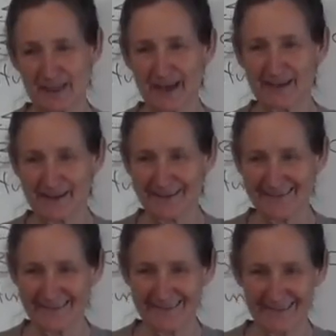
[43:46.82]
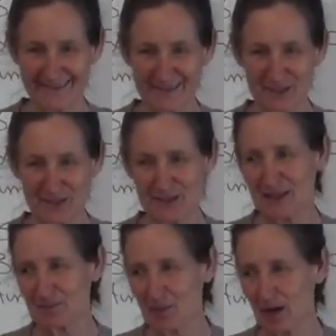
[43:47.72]
potato. Your
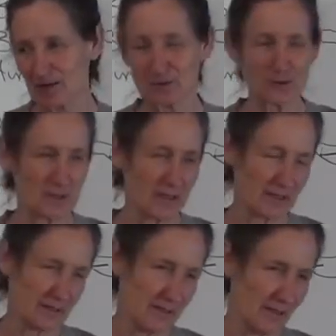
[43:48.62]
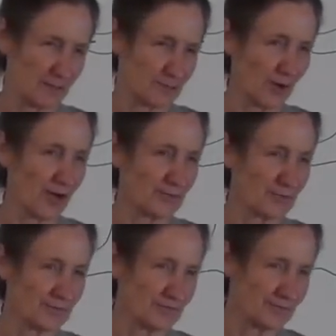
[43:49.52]
skin might look like a dried,
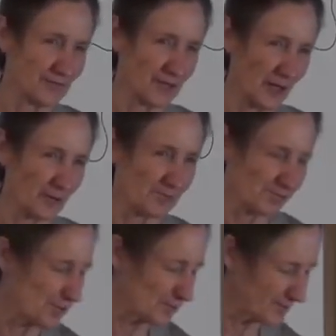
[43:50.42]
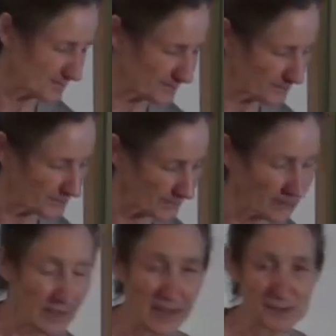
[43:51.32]
you know, prune,
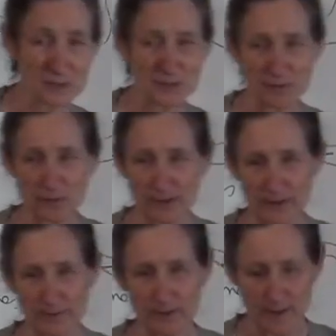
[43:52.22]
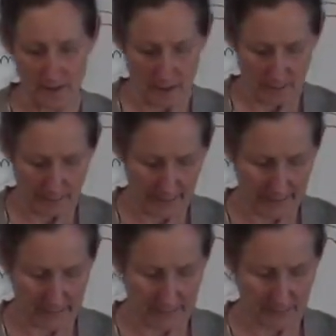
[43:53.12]
as with William. But